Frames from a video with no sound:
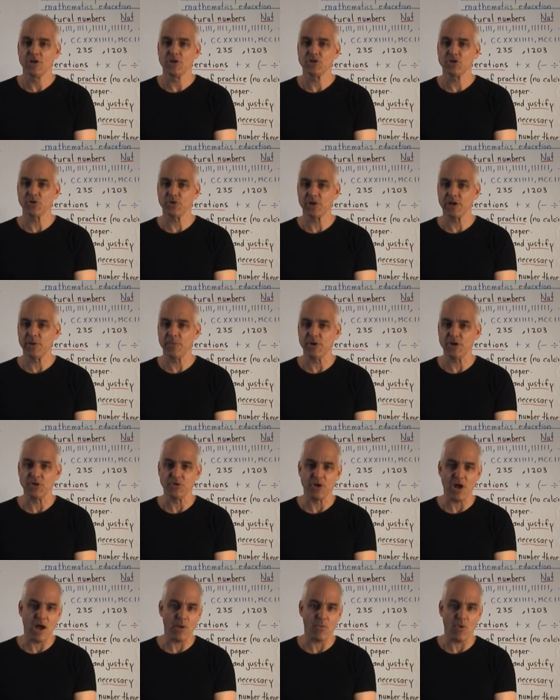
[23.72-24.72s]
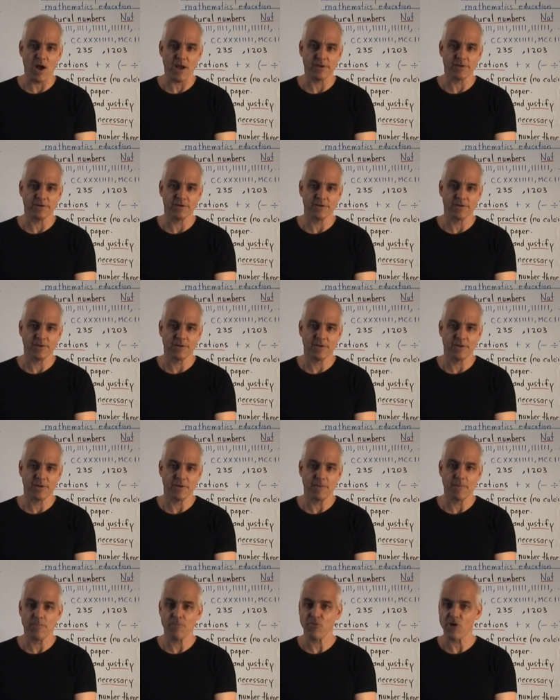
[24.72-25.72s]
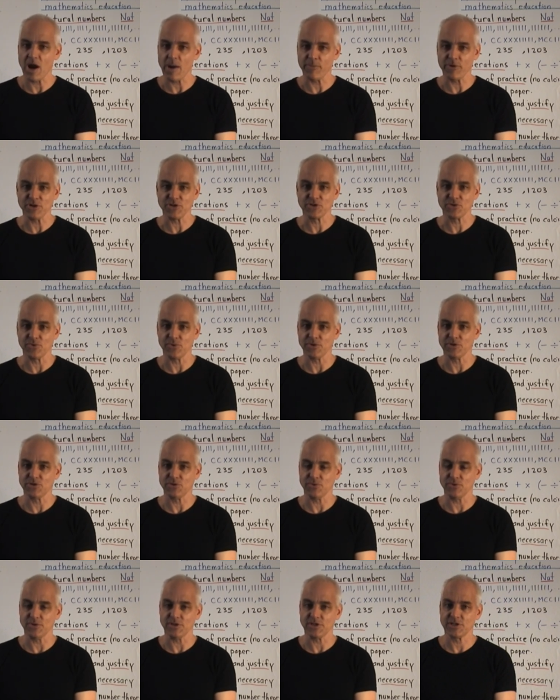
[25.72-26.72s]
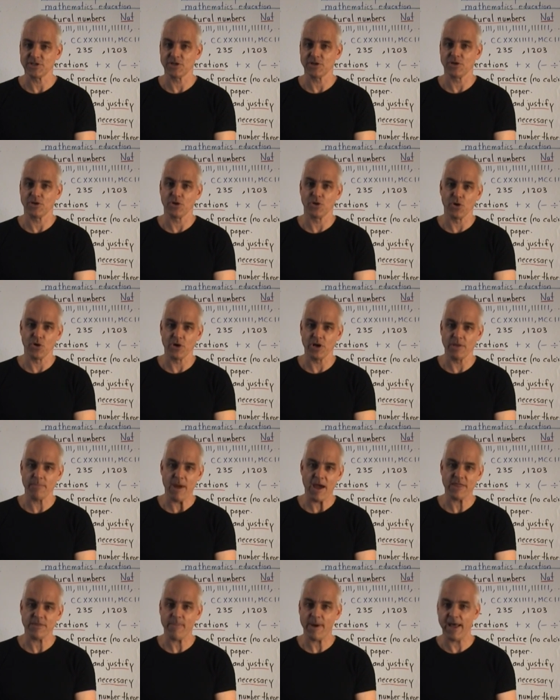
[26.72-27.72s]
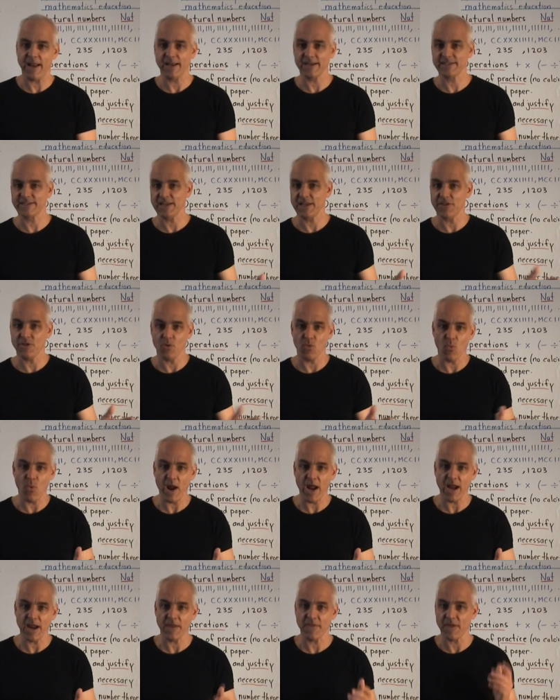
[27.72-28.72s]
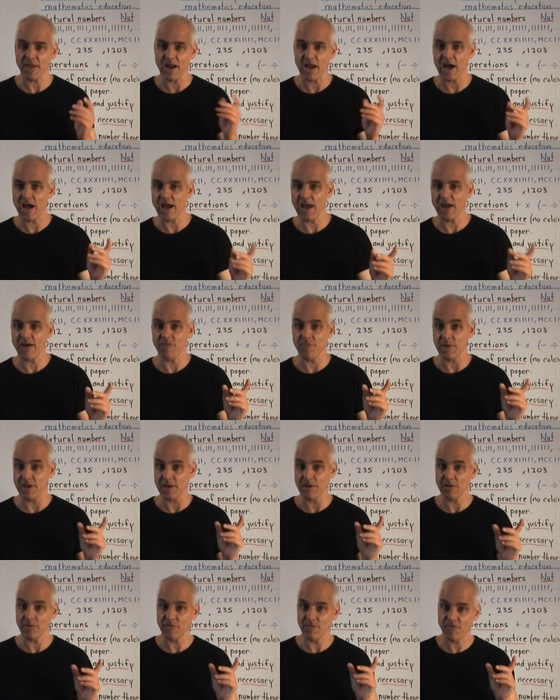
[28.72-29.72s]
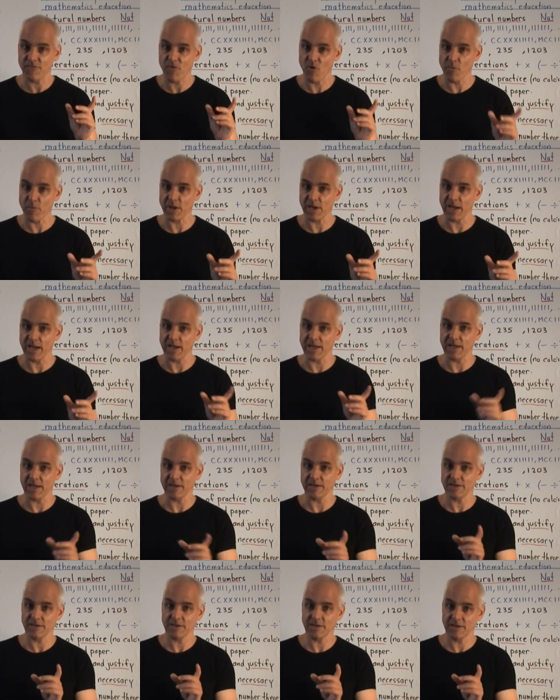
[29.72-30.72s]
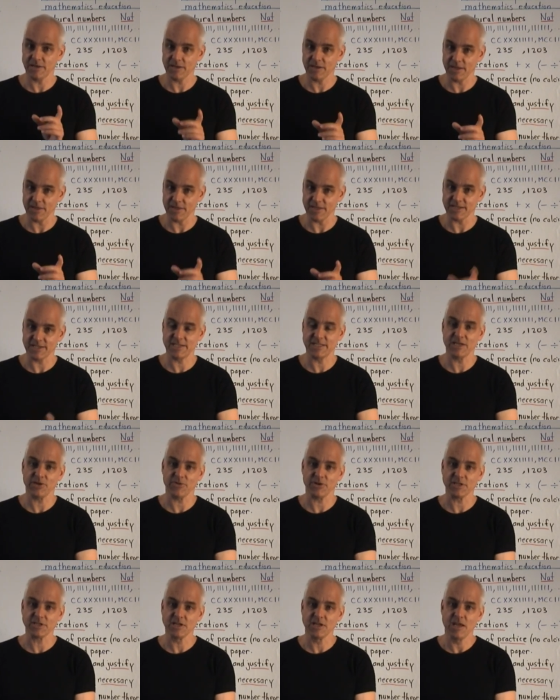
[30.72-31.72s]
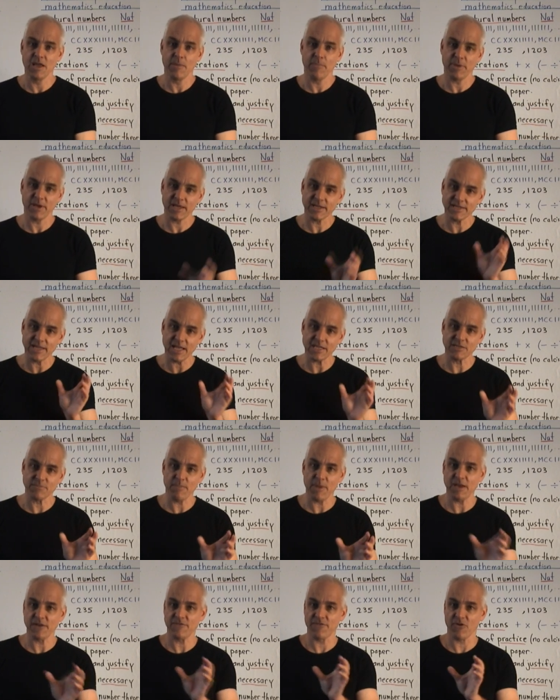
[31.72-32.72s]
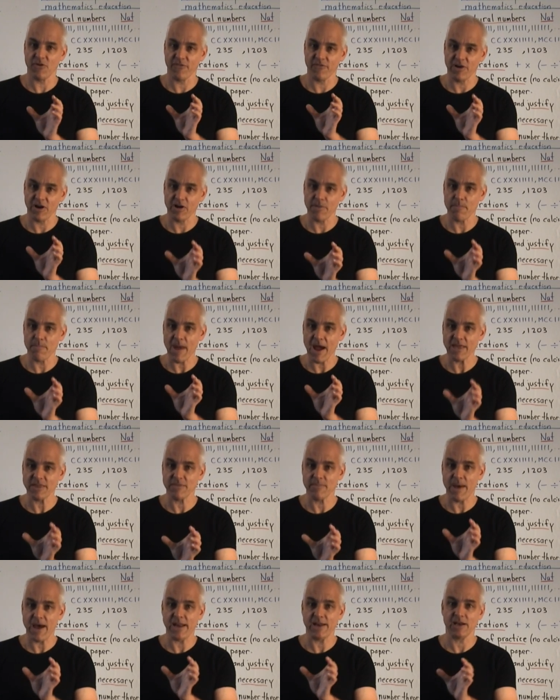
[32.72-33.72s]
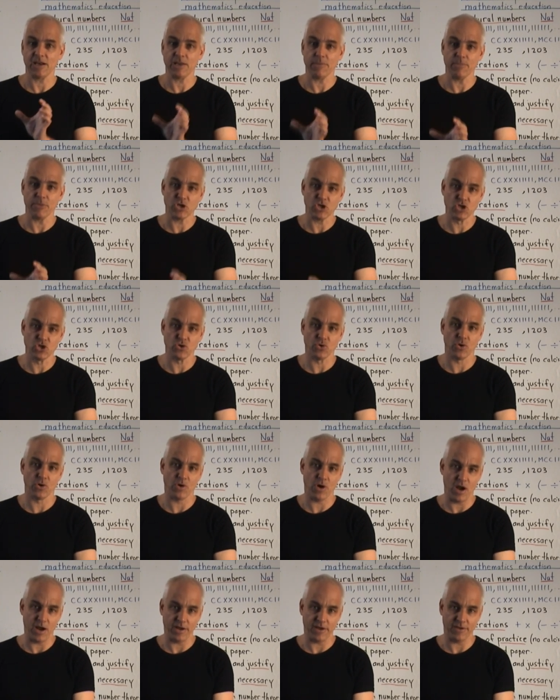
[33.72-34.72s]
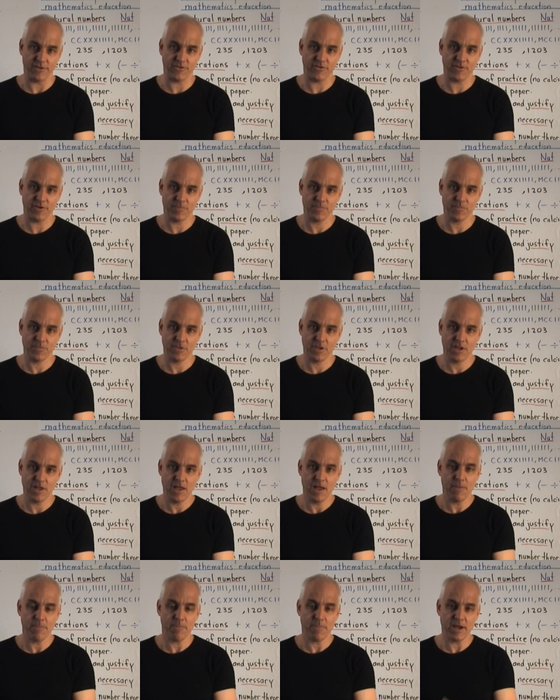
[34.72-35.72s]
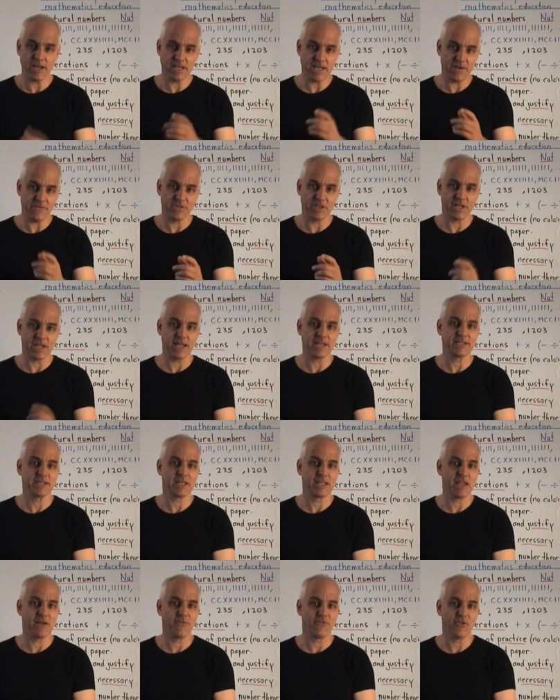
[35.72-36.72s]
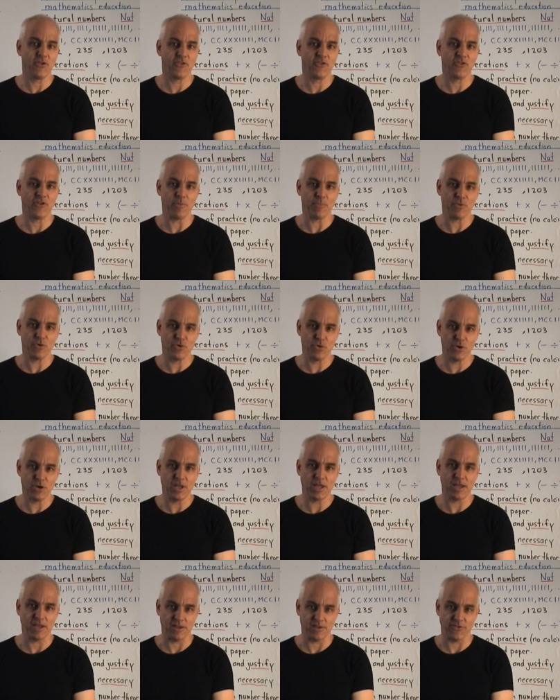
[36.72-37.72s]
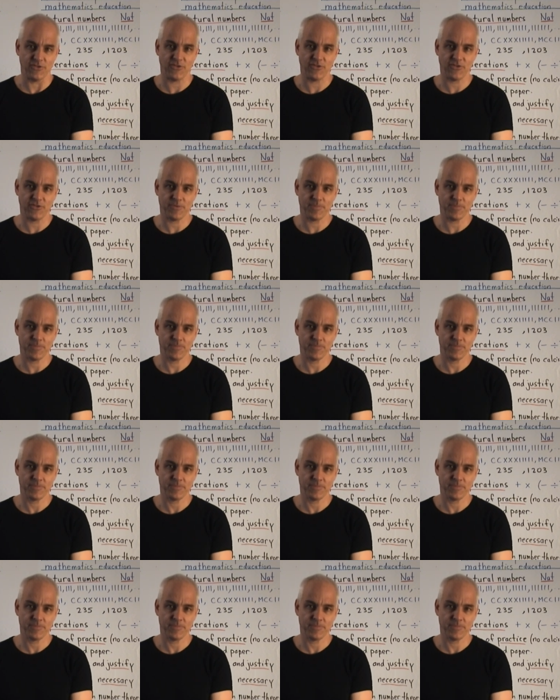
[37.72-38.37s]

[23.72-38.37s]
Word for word: Certainly we do not want primary school students learning mathematics in the way that I have been formulating it in this series because that's meant for a very mathematically mature audience. But nevertheless, it gives us some good hints.